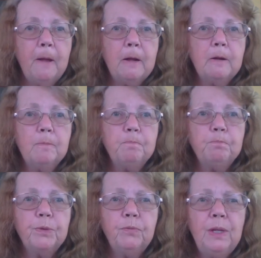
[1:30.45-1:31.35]

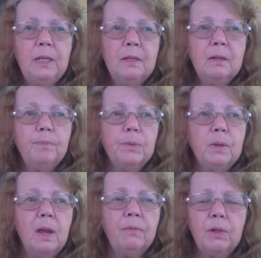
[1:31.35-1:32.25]
The feet
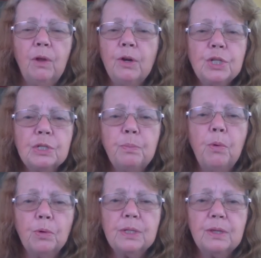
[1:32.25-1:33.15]
have the largest
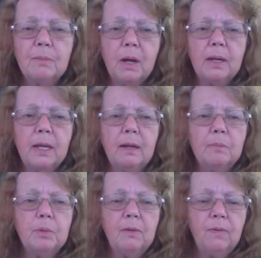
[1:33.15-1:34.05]
pores in the body, and
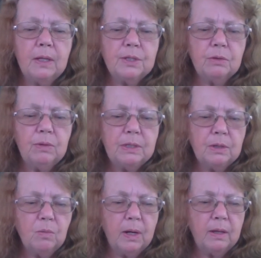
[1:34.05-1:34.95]
I believe that's the
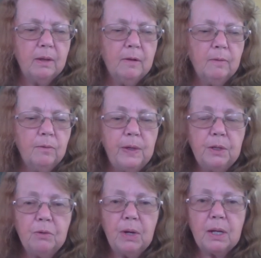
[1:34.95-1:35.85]
reason why
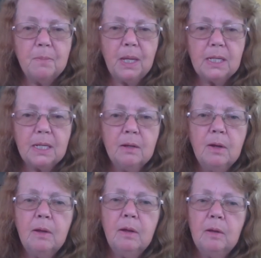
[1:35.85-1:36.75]
feet are recommended.
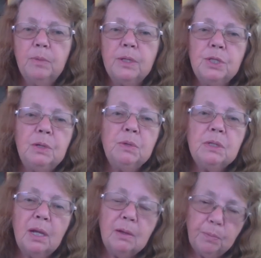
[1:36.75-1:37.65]
But she
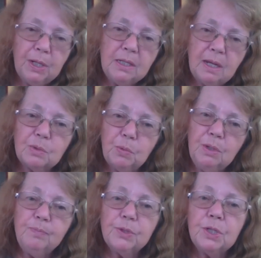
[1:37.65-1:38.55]
was pretty
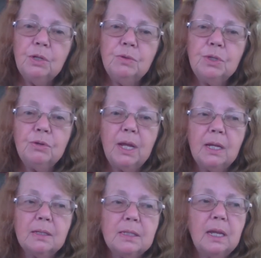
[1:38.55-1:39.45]
desperate. She used her
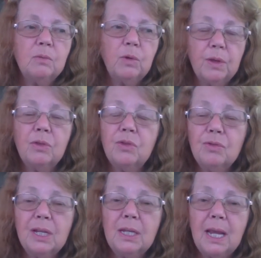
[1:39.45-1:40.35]
hands, and within
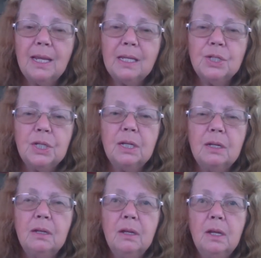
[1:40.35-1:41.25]
30 days, she
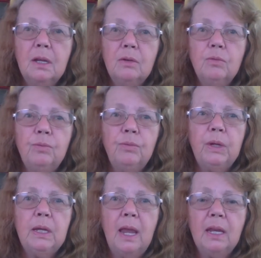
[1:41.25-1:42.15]
had
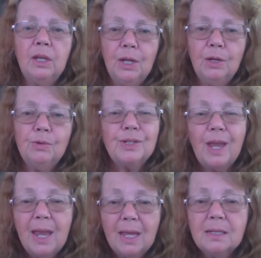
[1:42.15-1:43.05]
regained use
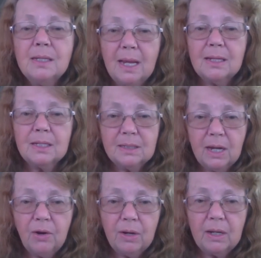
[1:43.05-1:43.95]
and
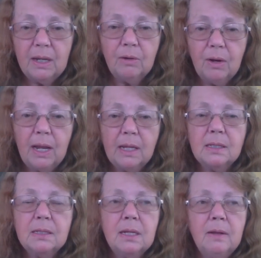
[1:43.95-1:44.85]
dexterity in her
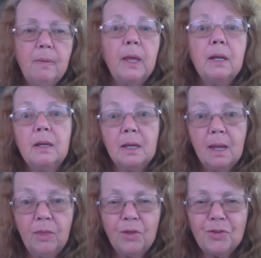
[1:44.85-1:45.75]
hands. And in
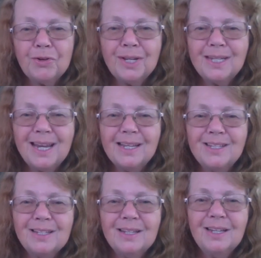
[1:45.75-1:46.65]
another 30
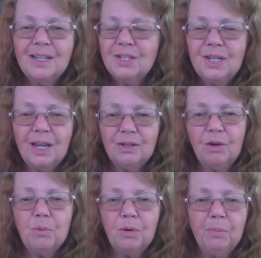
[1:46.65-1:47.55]
days, she had
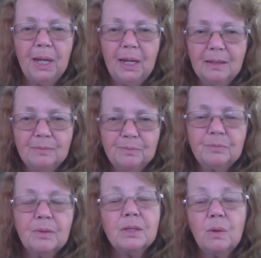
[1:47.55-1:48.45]
no more pain.
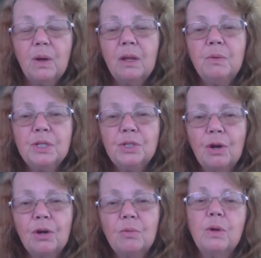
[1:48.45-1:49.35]
So I always
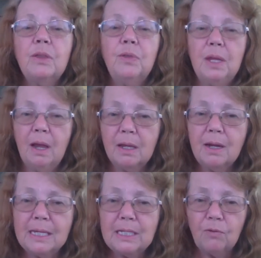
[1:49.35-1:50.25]
start with the
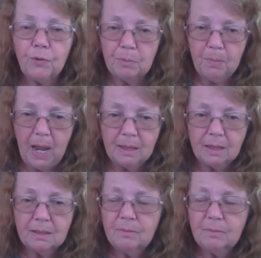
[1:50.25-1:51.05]
ionizing foot bath.